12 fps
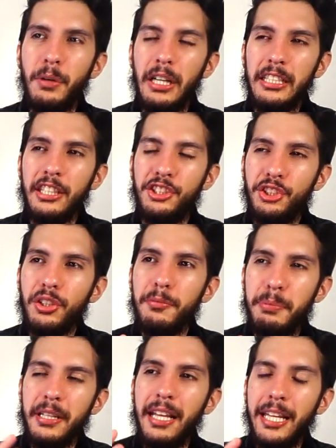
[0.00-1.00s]
he should have
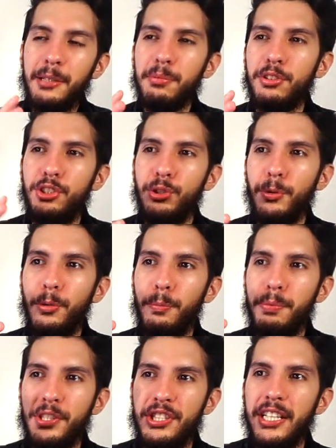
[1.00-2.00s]
been able to
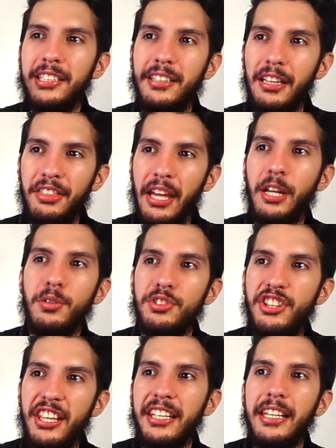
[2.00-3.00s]
predict Thanos
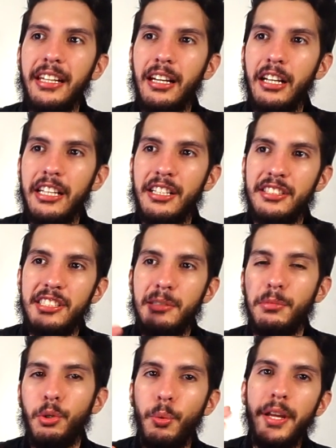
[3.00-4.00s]
thinking in a
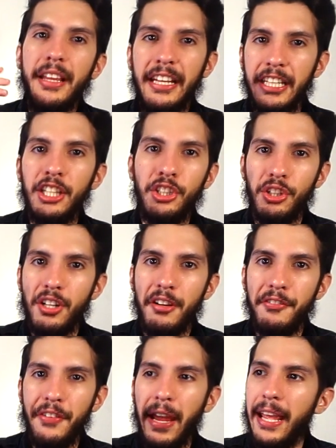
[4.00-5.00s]
similar way that he could
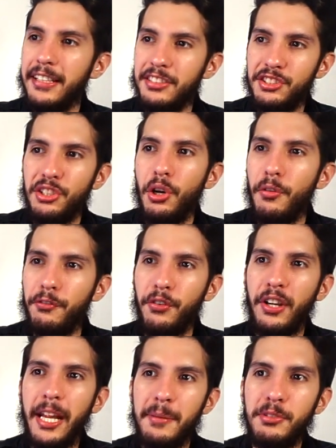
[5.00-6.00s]
have. And so
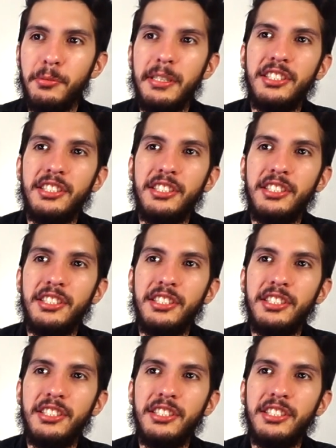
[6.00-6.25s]
for him to be